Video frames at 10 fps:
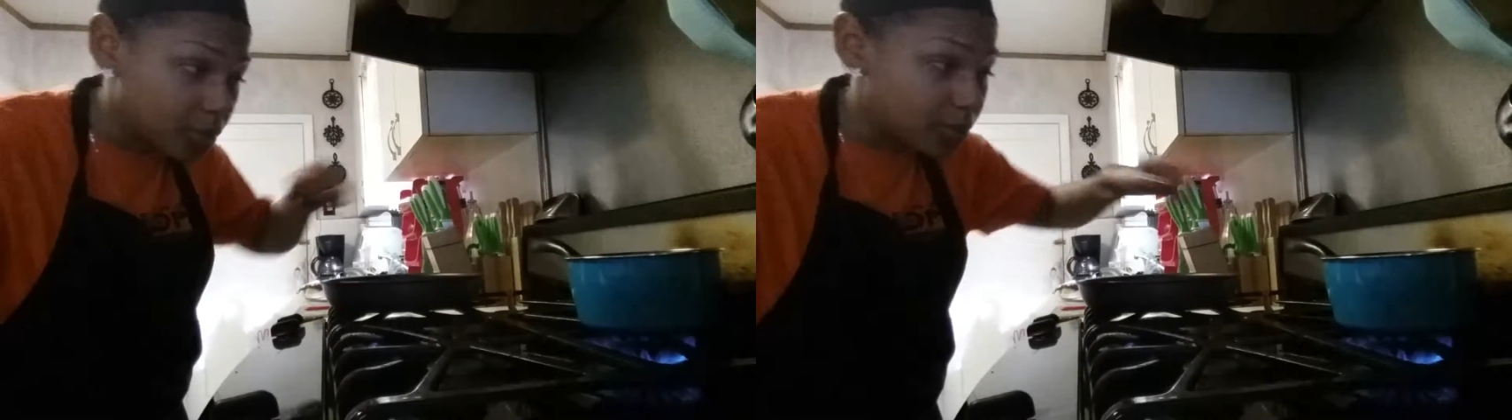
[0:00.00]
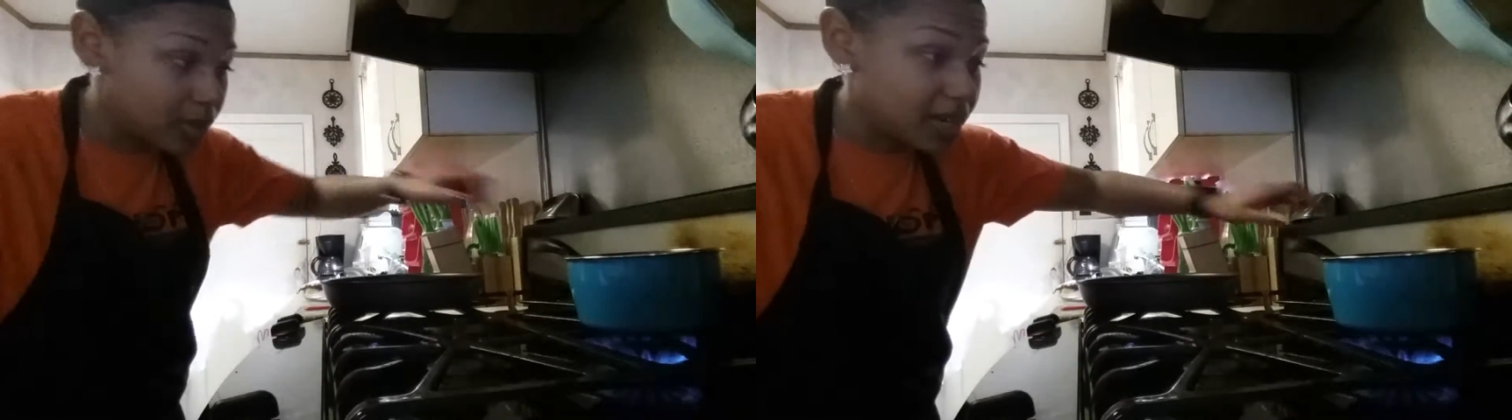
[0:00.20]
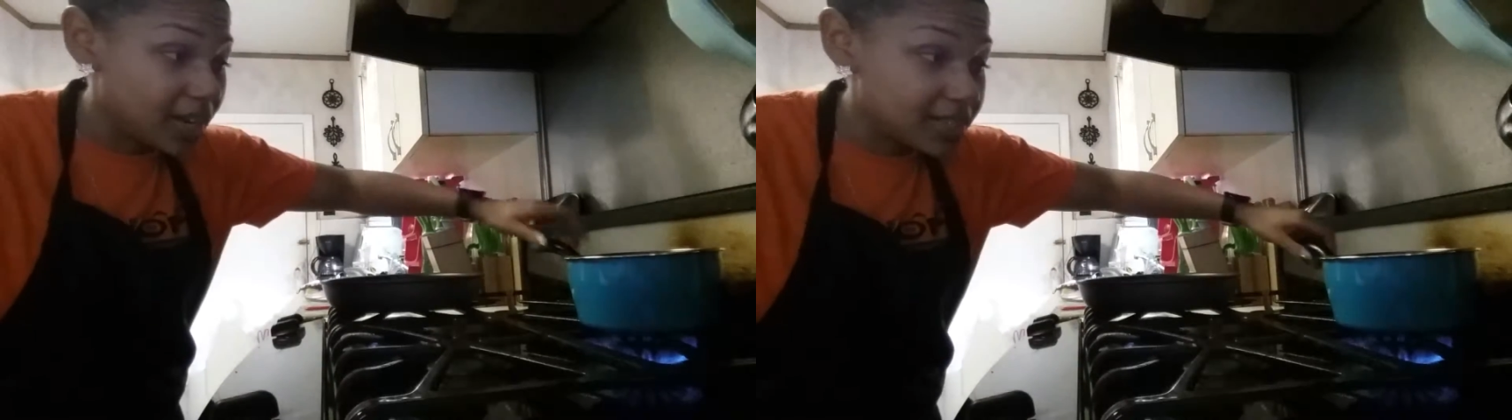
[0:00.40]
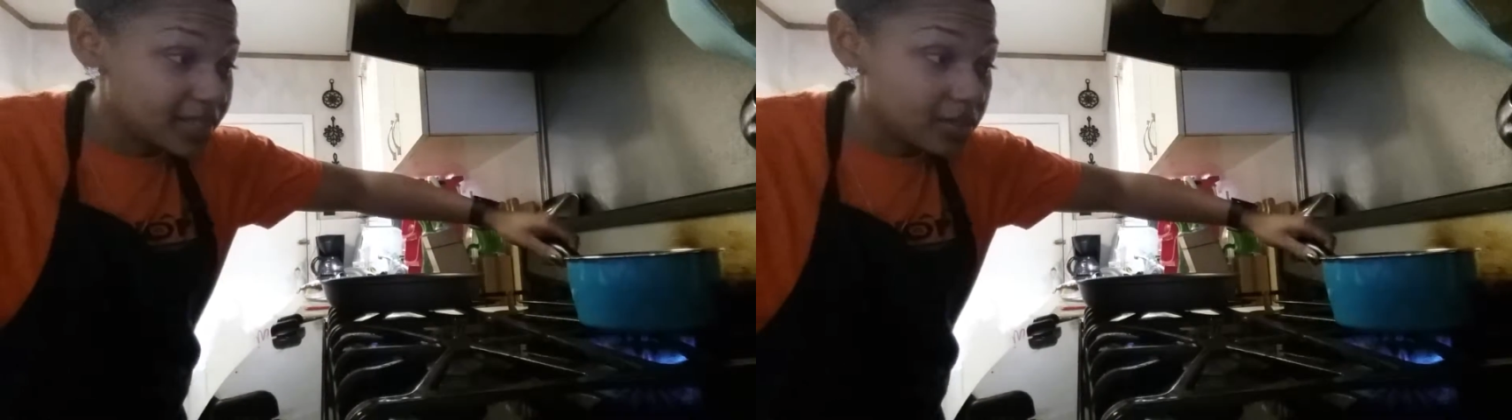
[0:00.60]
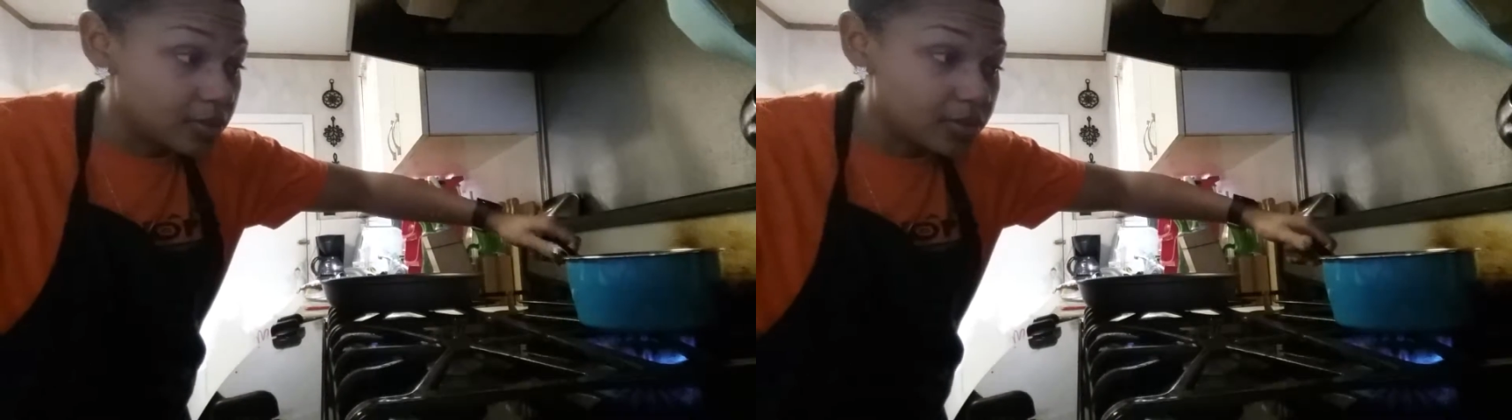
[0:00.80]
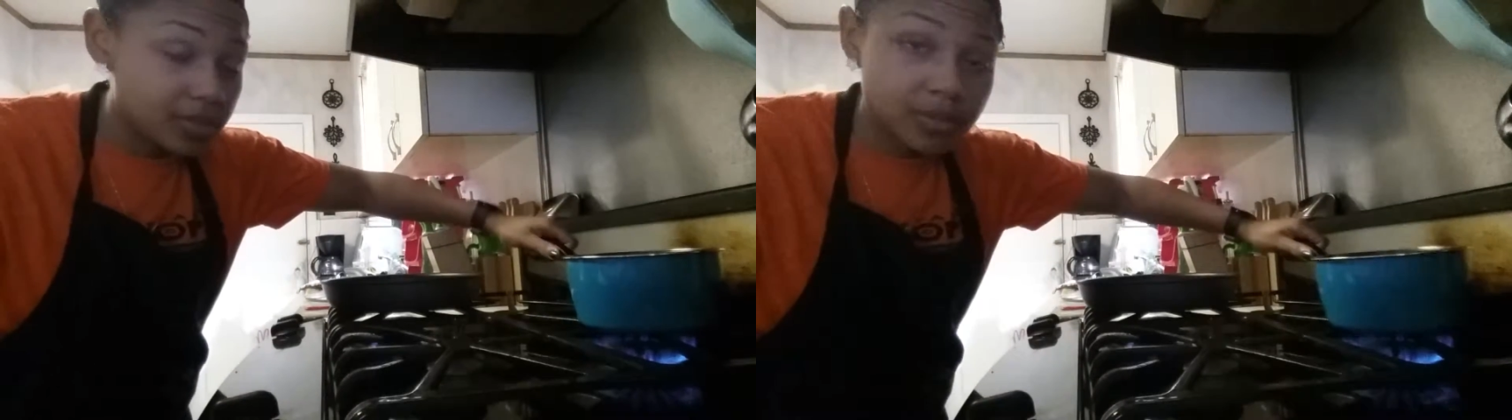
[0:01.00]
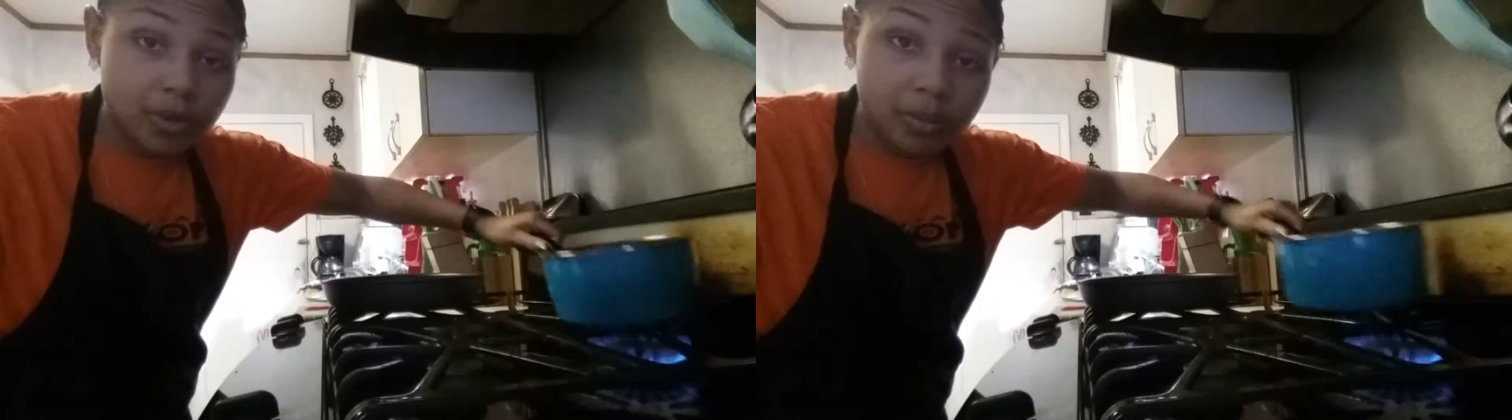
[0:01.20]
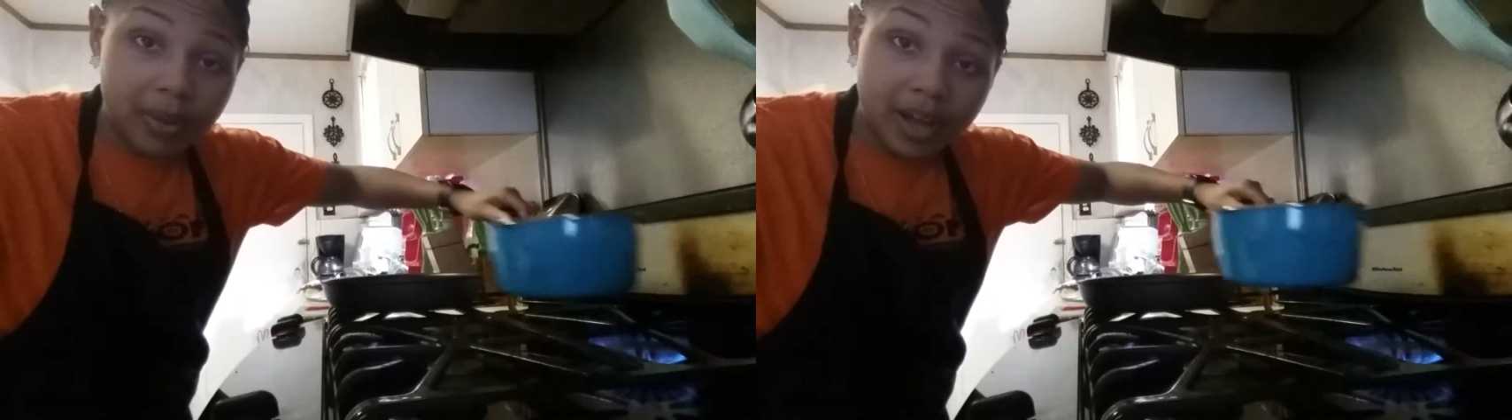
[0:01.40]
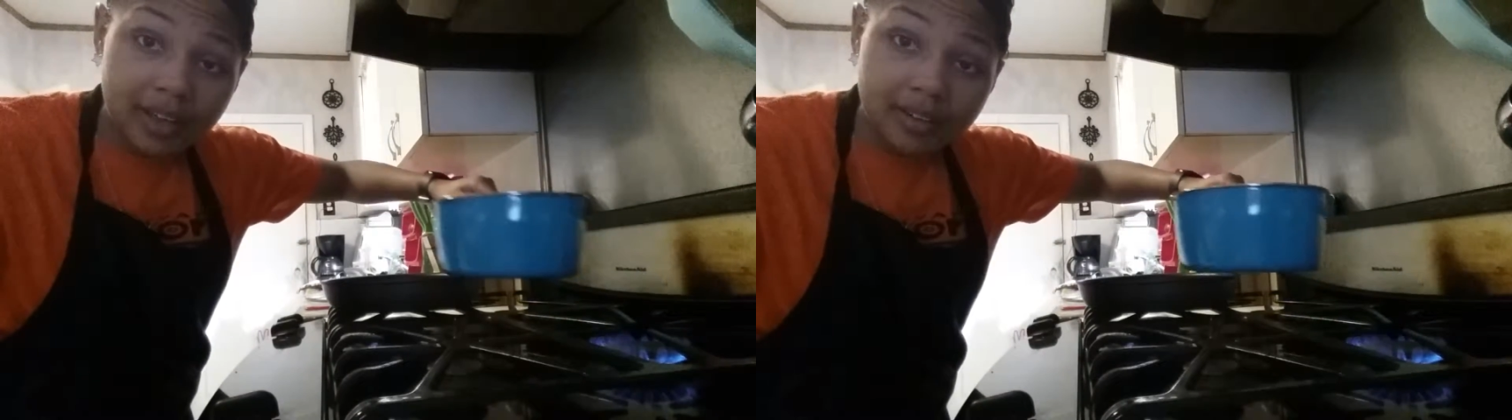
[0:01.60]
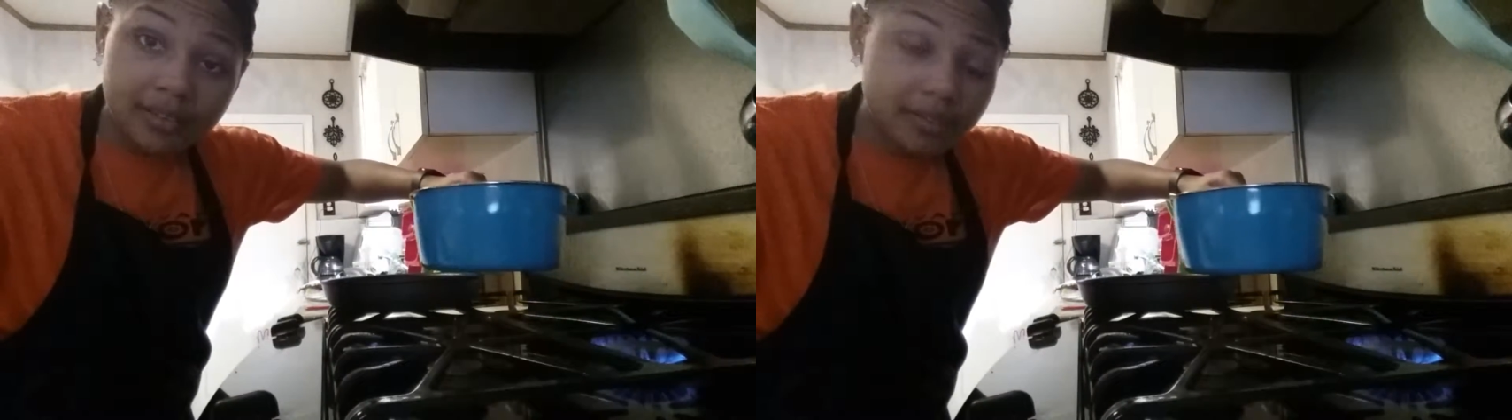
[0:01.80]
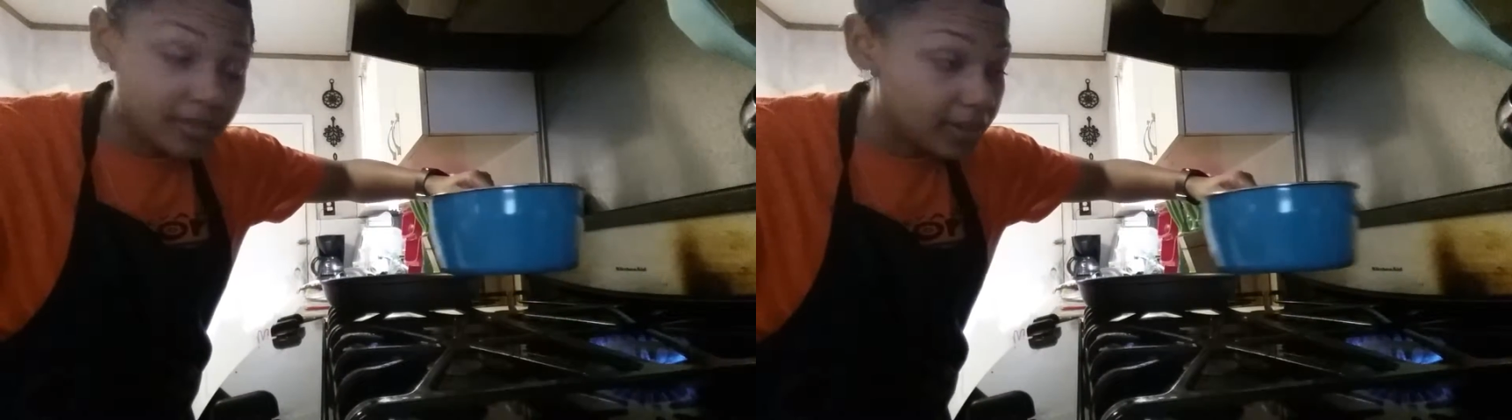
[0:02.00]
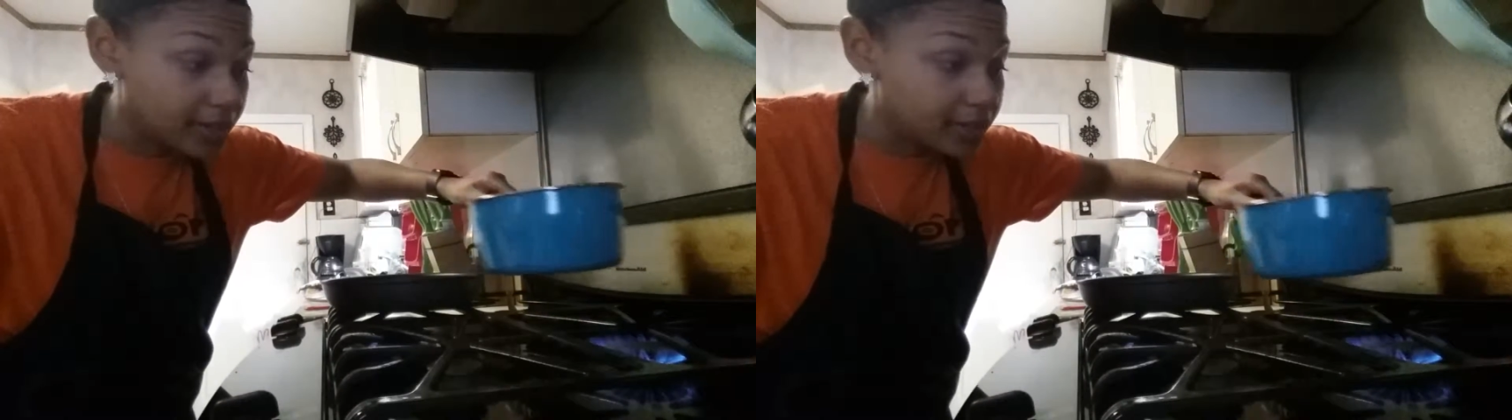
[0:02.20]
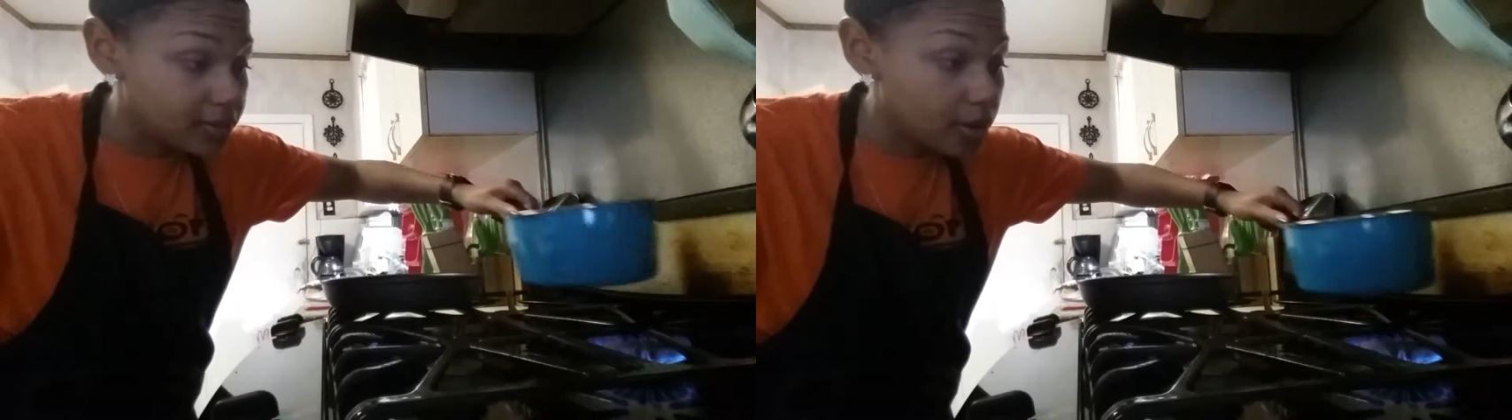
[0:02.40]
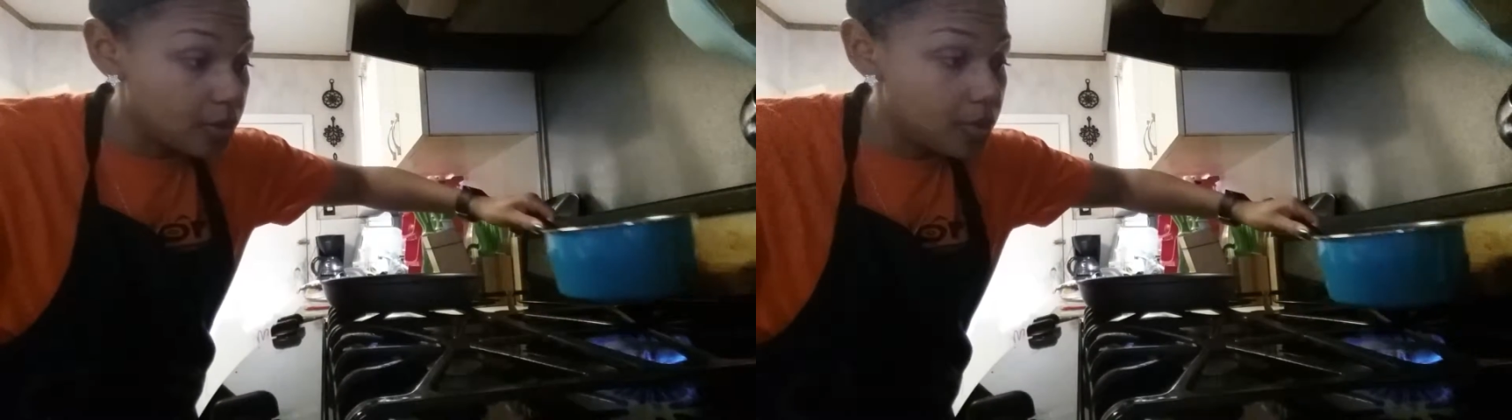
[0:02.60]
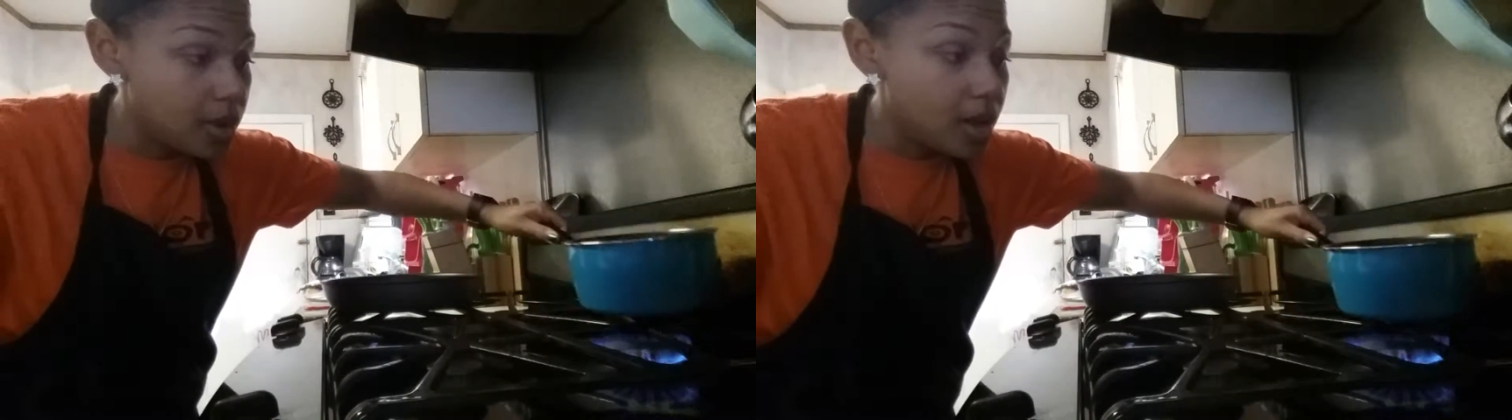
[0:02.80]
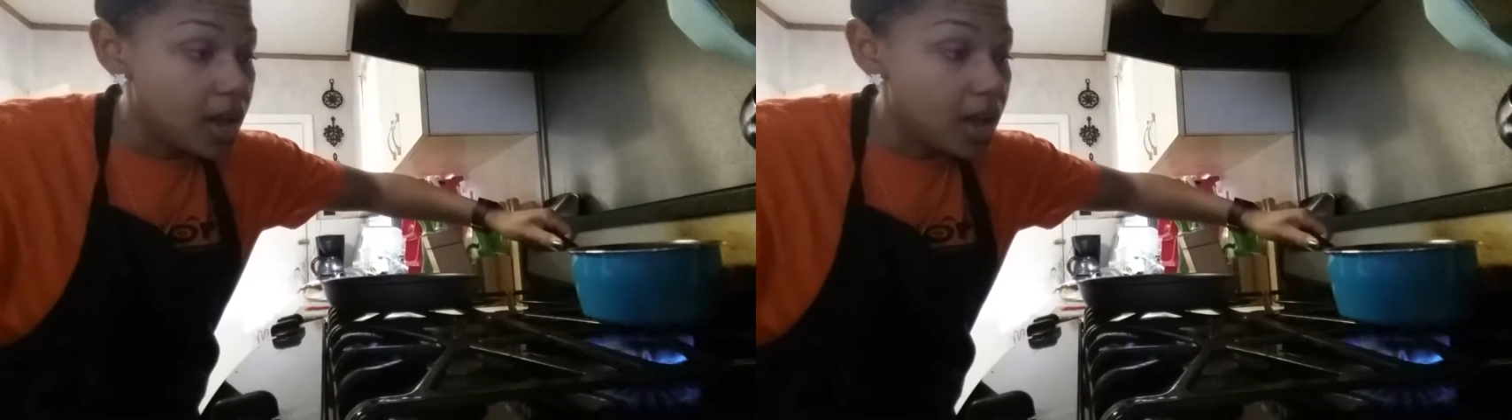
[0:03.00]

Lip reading: we want a nice little small pot, like so.